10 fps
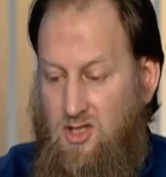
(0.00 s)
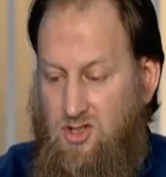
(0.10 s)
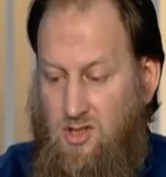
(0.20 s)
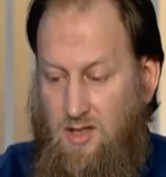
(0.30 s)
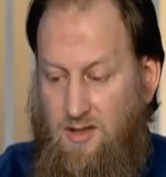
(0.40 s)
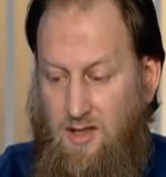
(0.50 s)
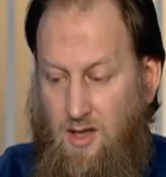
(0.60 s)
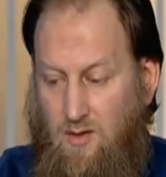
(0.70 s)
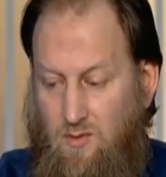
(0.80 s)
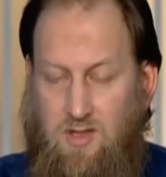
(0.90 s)
Inshallah, then
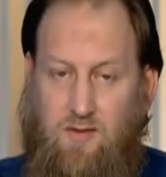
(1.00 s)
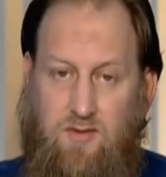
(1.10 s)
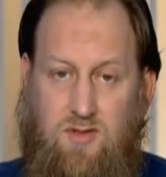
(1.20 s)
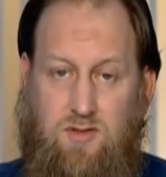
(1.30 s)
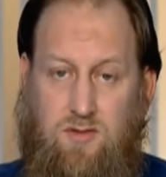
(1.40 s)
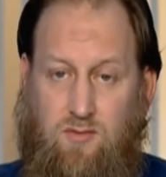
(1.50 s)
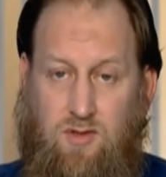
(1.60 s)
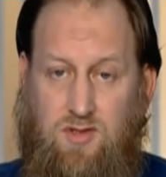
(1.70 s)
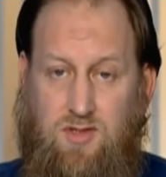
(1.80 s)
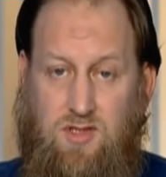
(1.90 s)
Allah will give us real